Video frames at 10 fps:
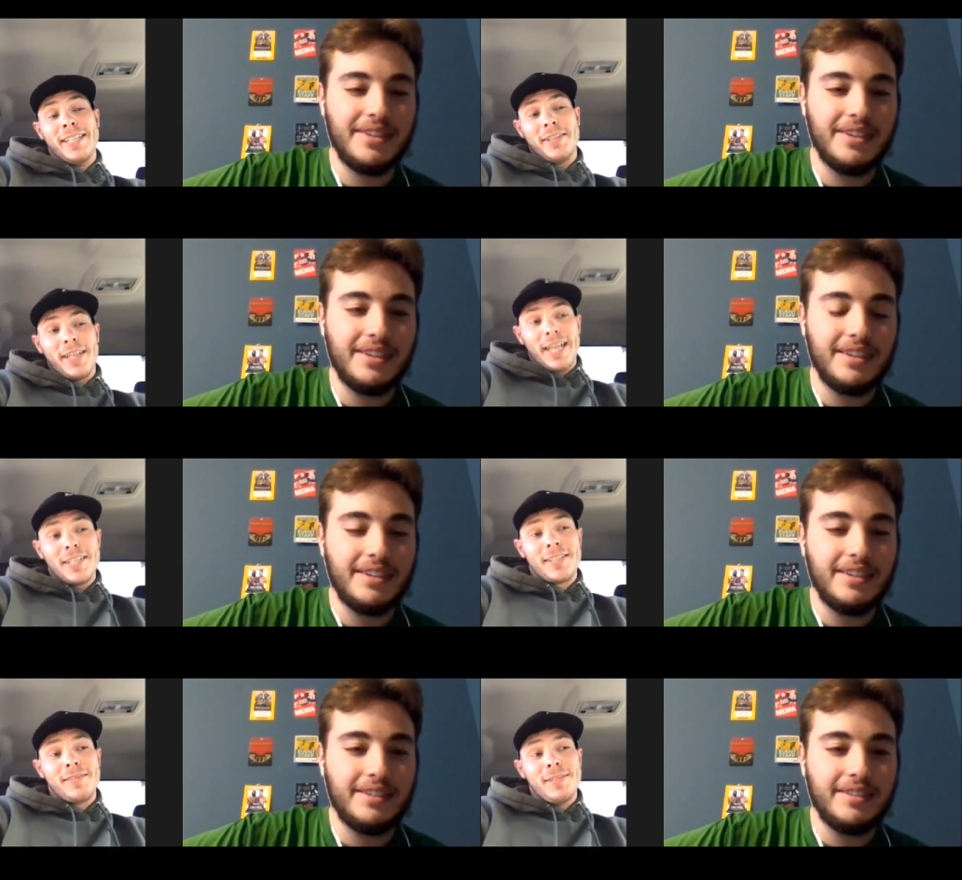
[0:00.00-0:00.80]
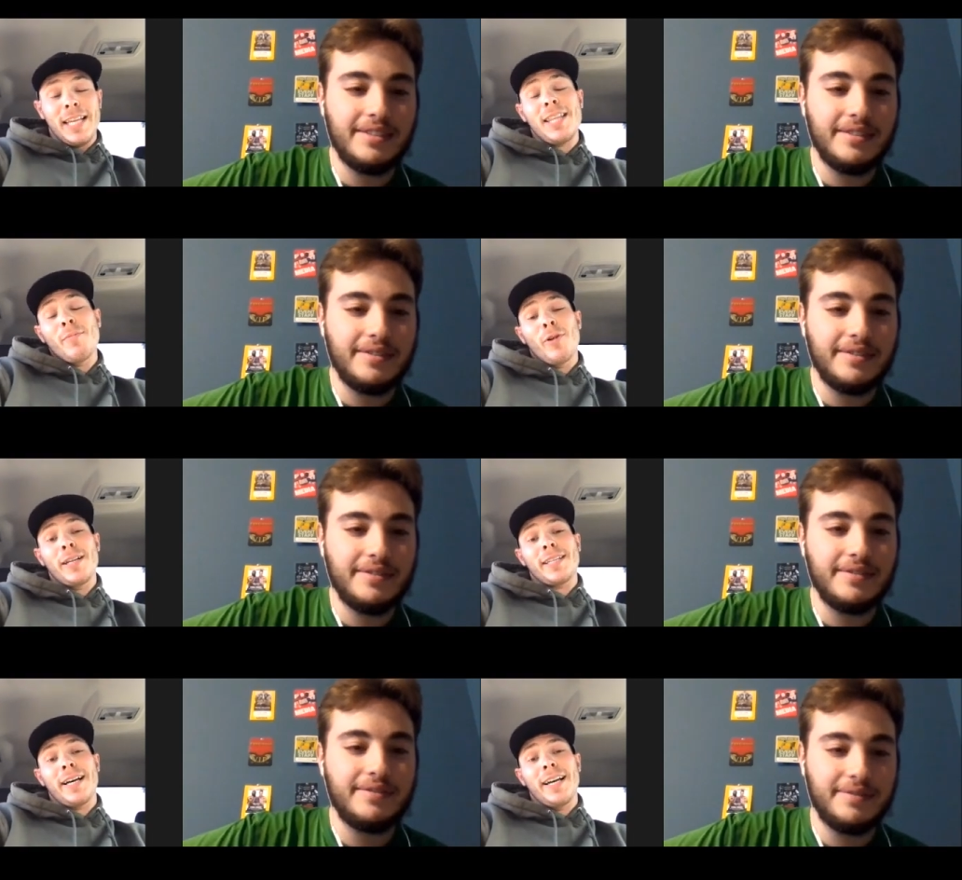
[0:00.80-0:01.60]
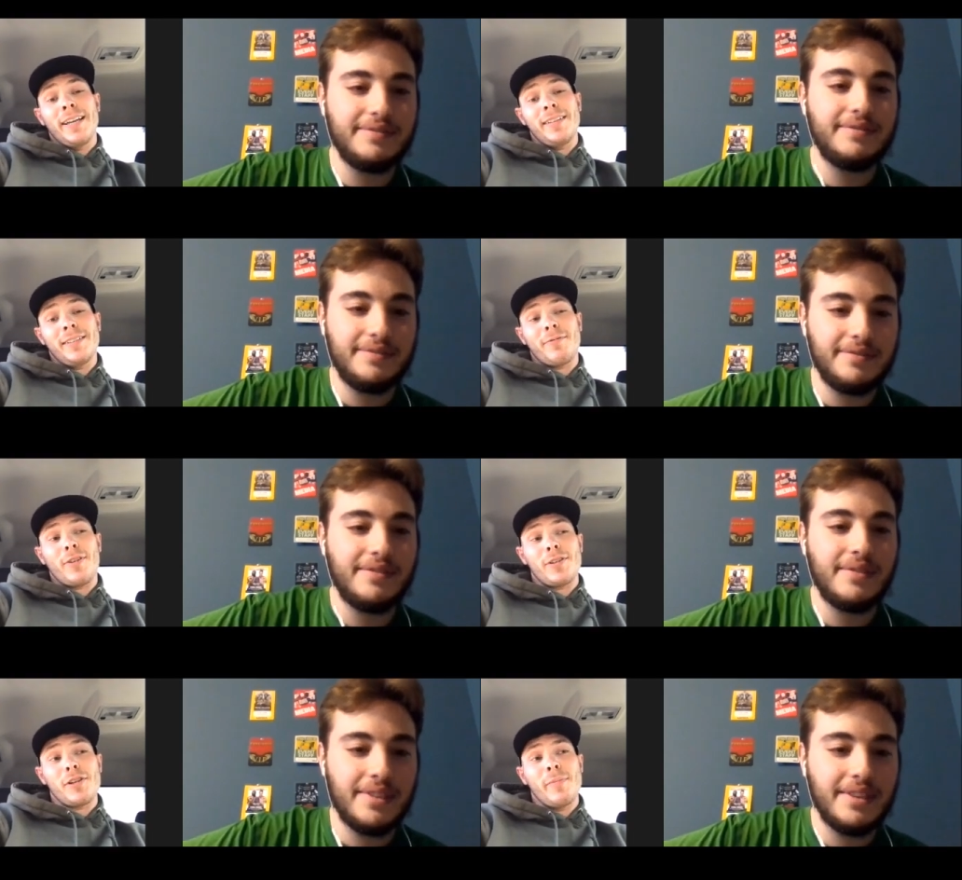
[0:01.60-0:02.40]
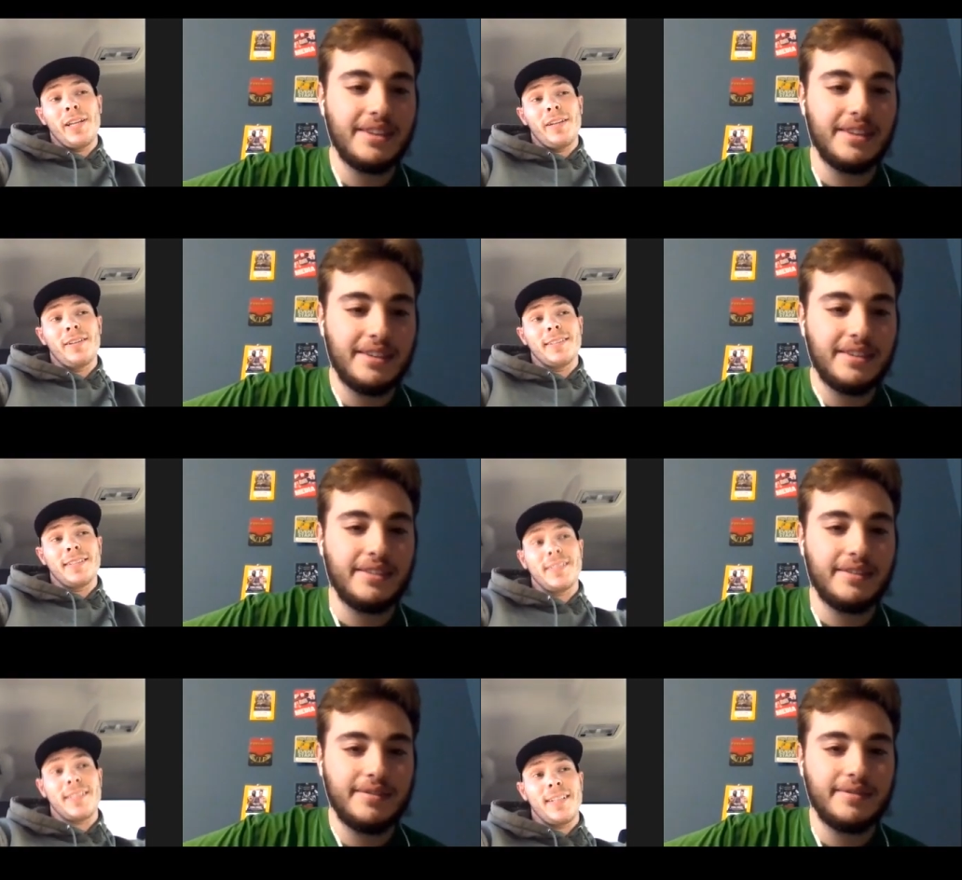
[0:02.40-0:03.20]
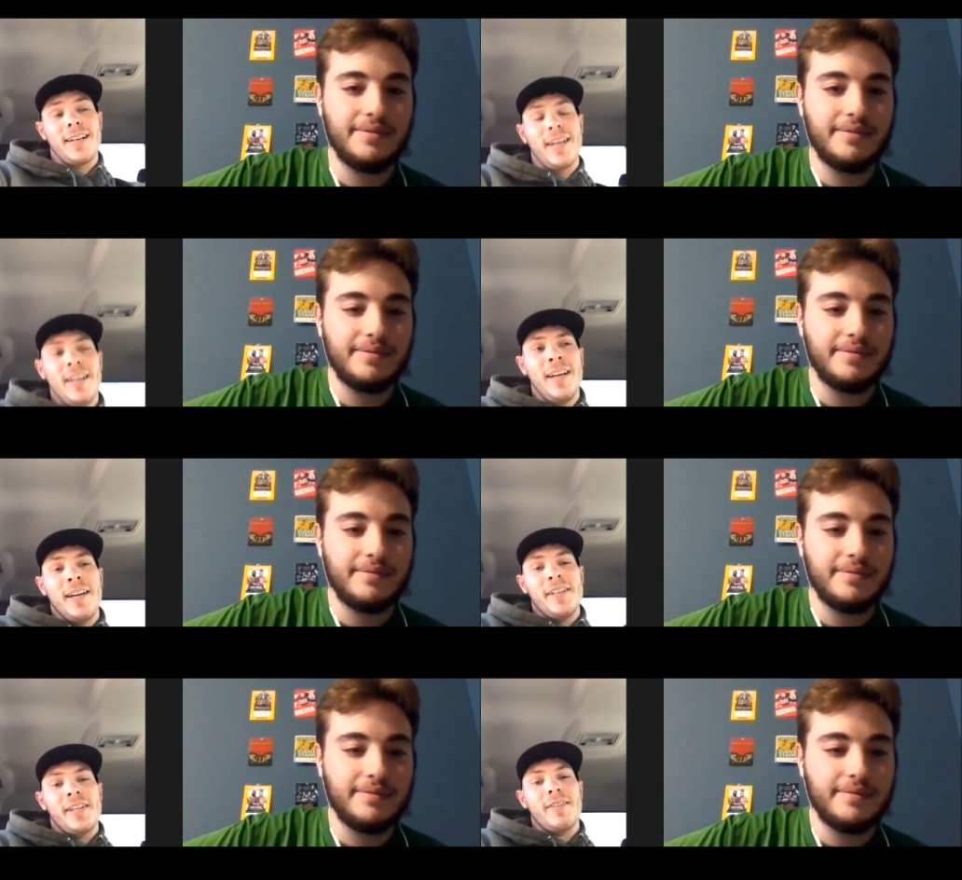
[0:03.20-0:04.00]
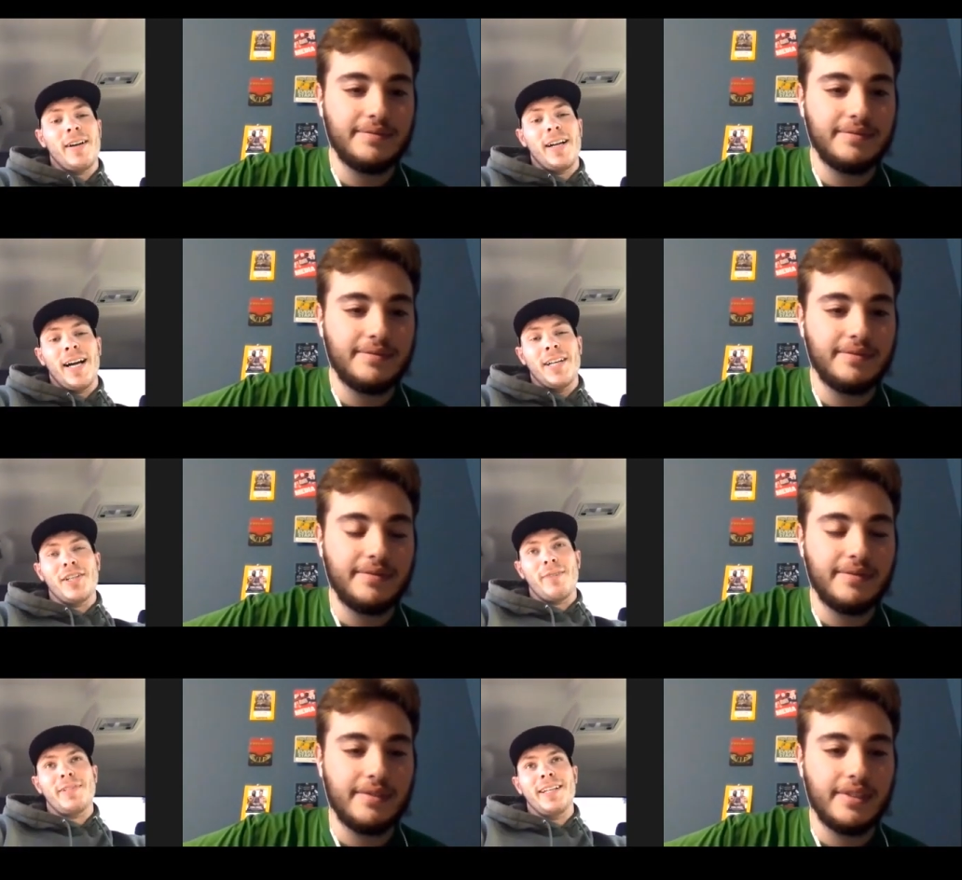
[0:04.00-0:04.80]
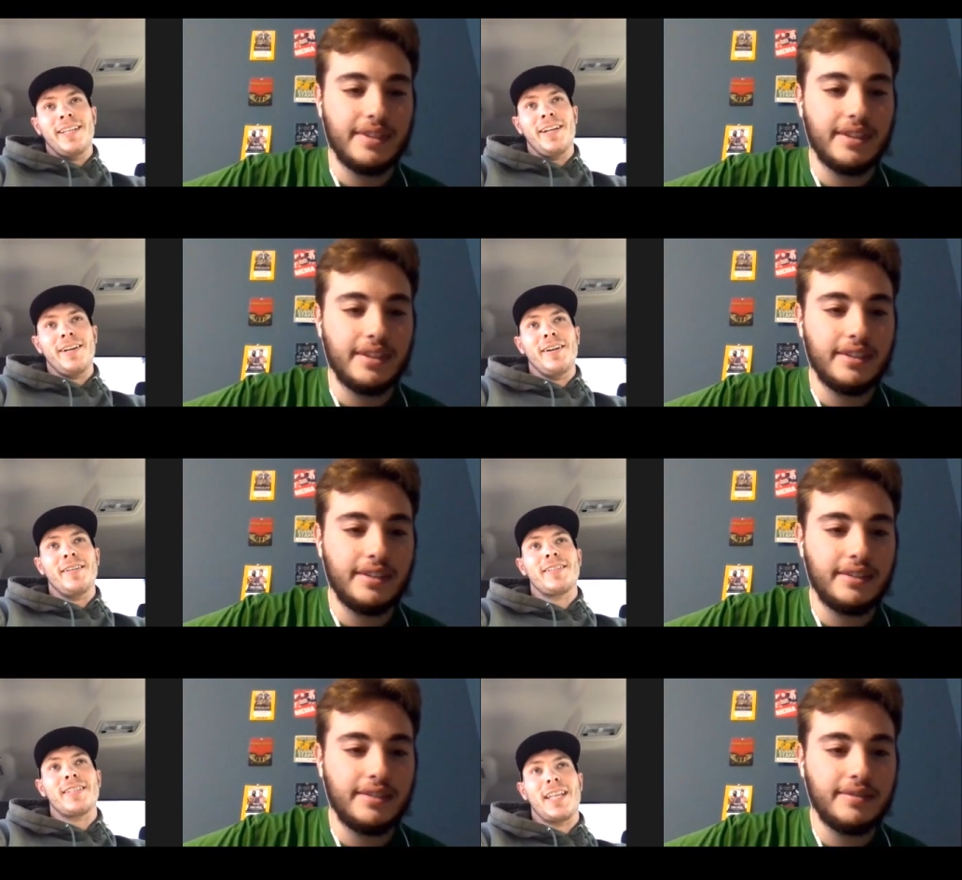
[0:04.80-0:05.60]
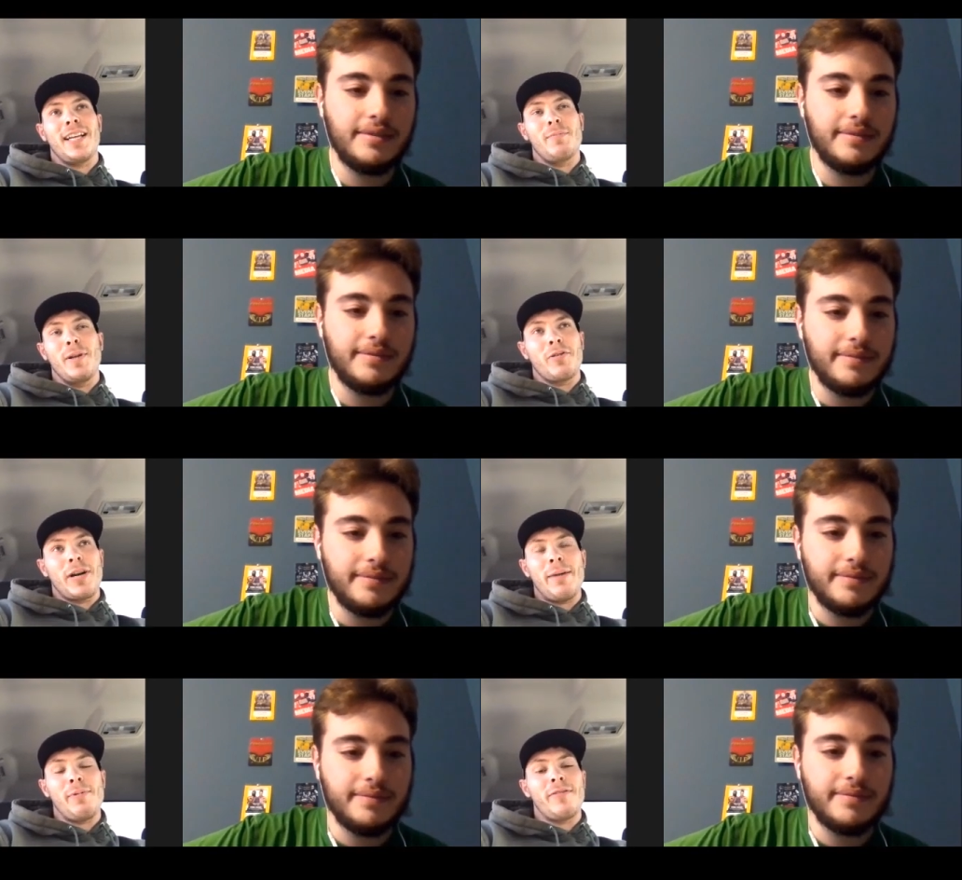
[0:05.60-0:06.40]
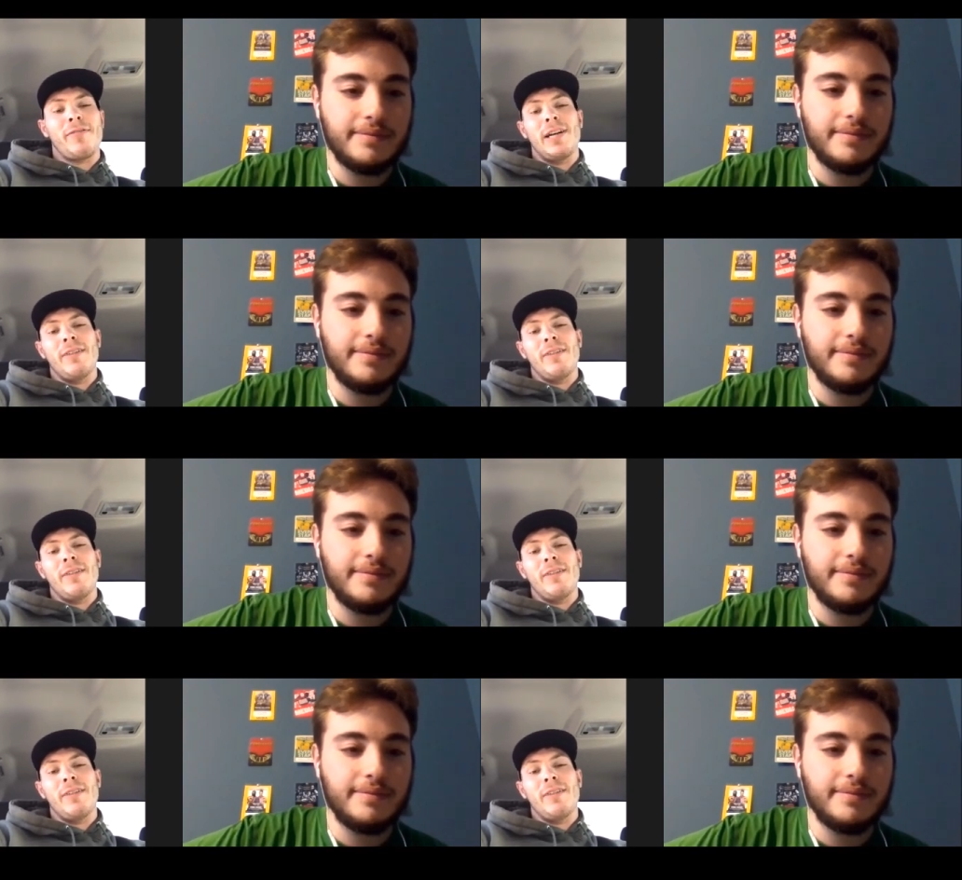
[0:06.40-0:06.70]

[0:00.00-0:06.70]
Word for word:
Speaker 1: I did the muay thai for so many years is uh you know, I, I jumped in here because I had been grappling forever.